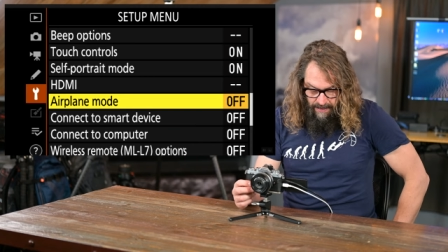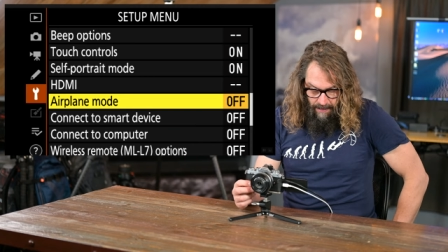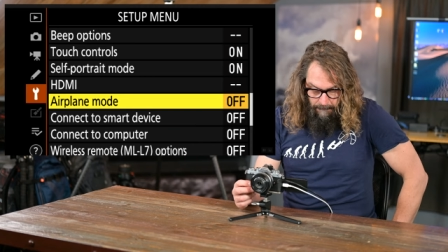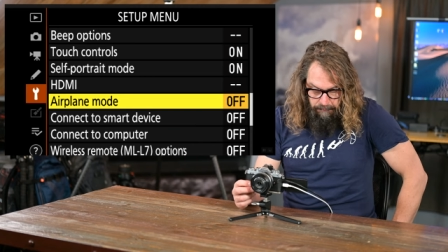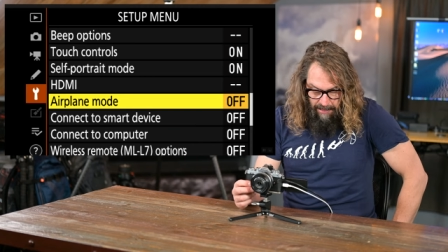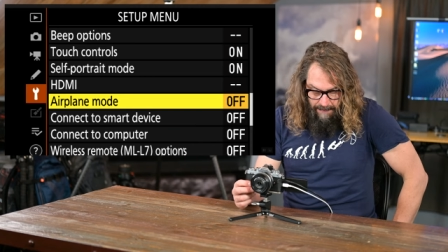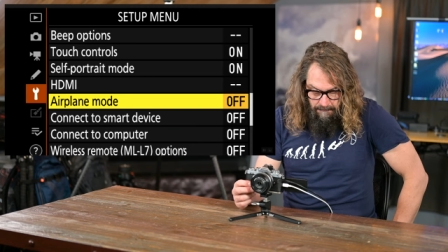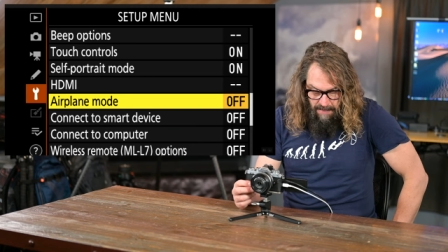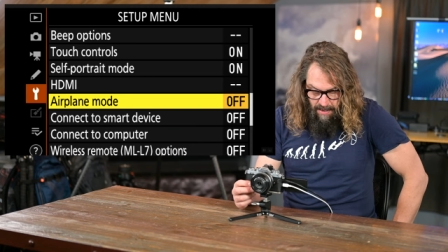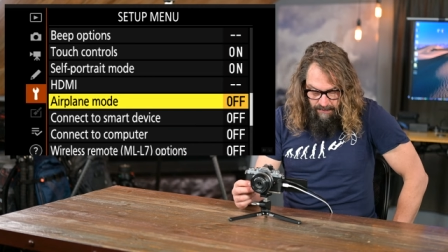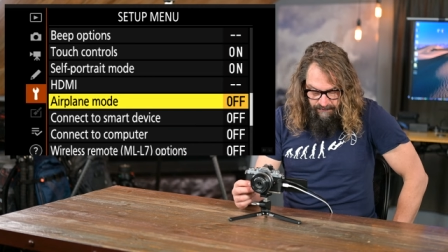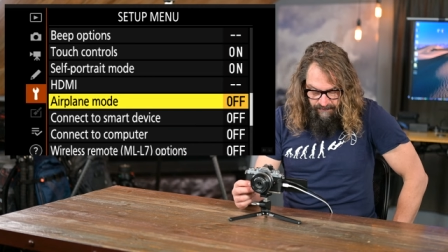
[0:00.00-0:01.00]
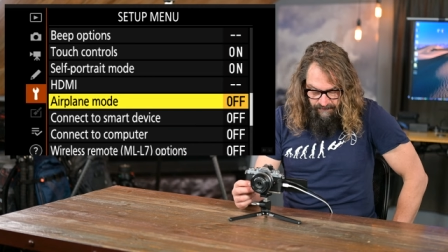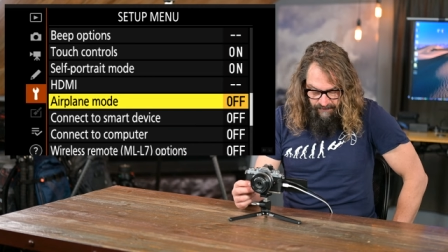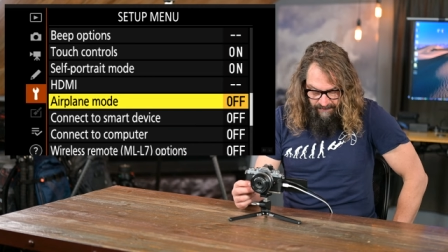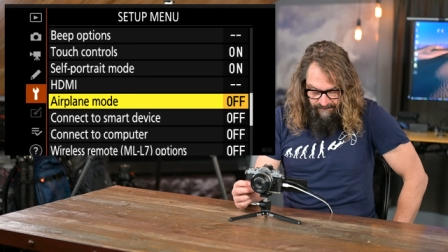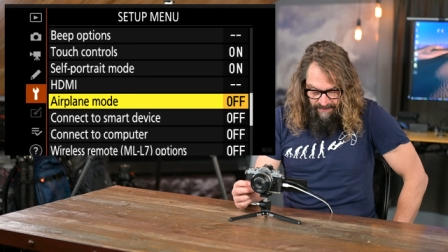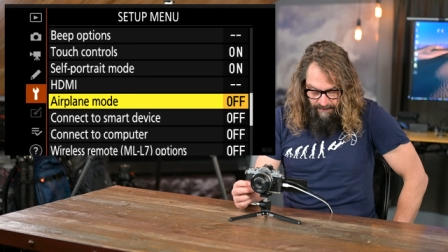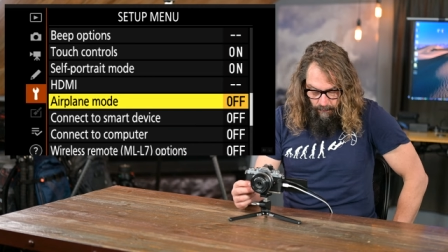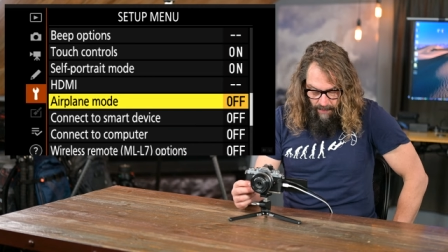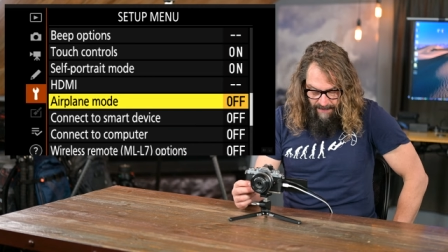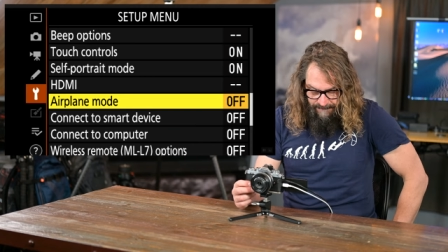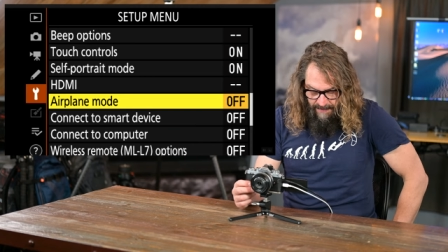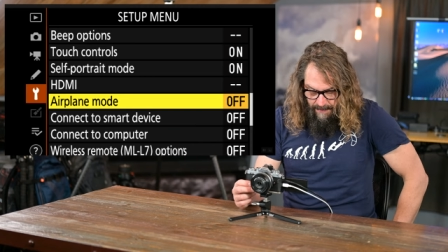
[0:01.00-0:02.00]
Airplane mode just shuts down the
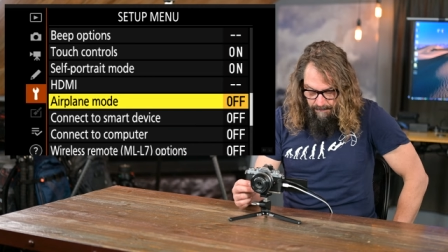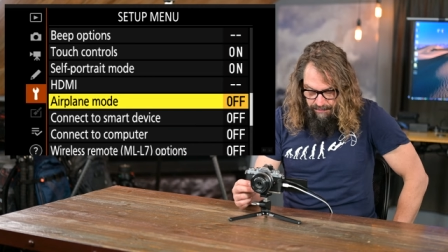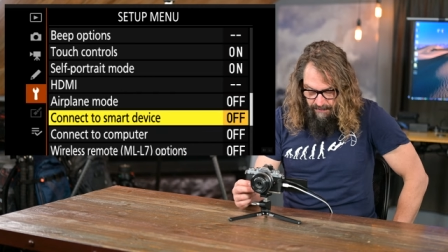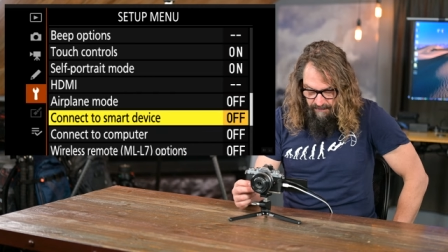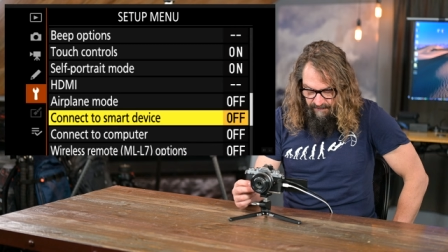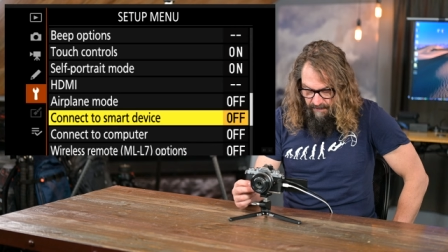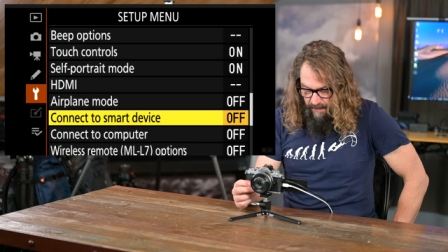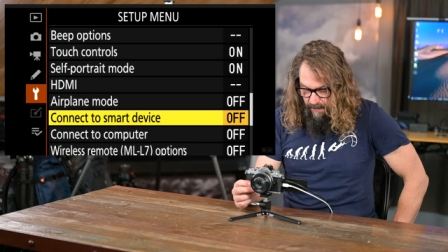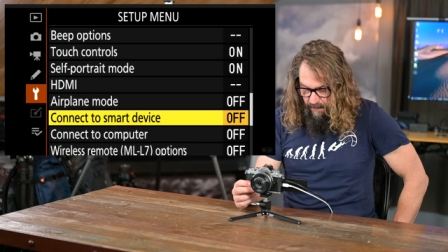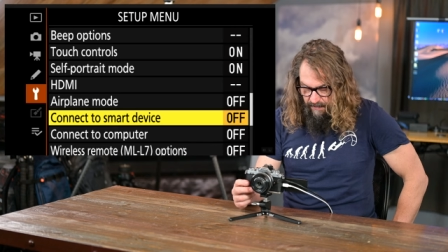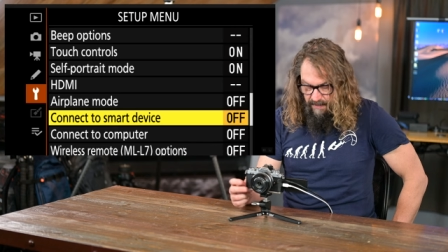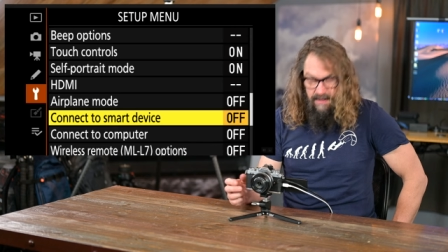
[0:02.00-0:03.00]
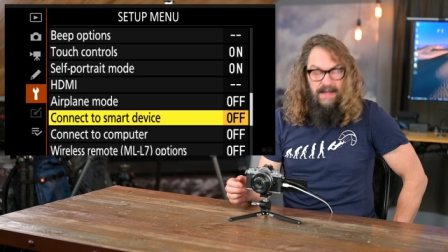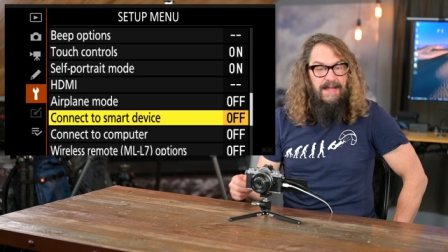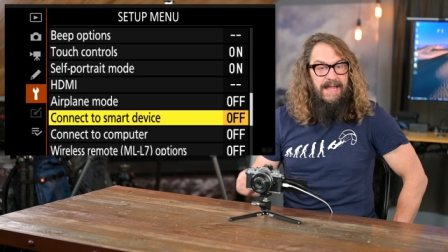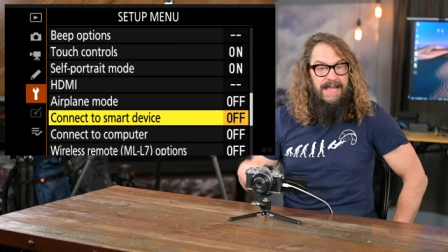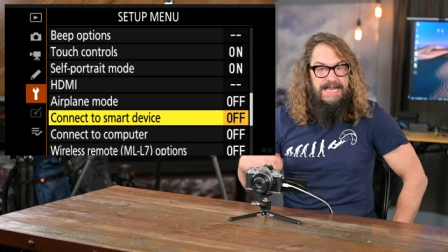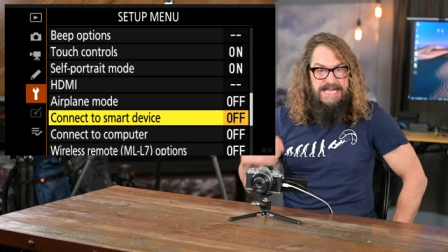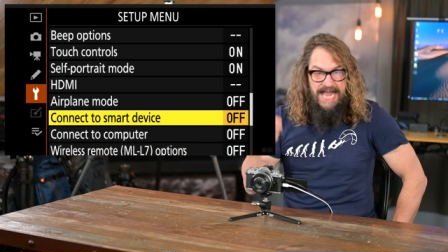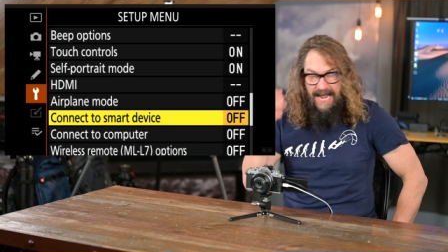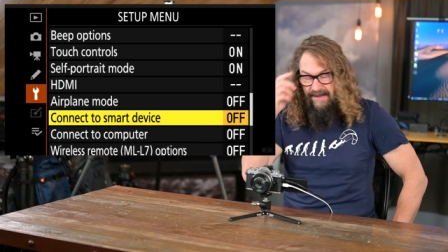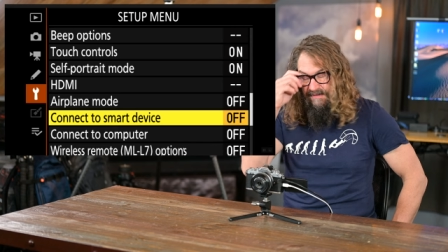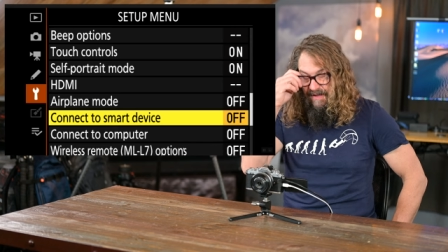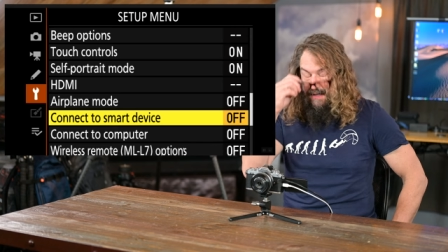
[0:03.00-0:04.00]
Wi-Fi and Bluetooth. You can
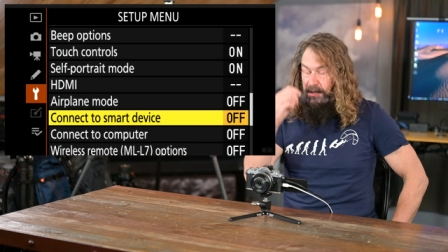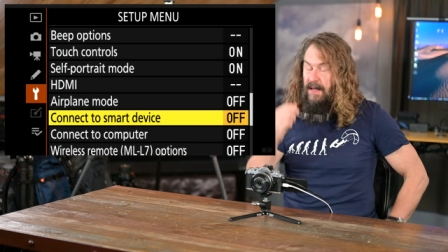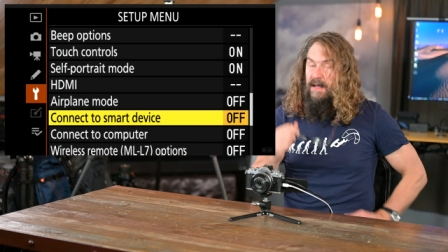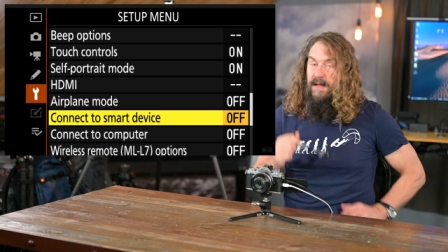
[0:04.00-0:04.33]
connect it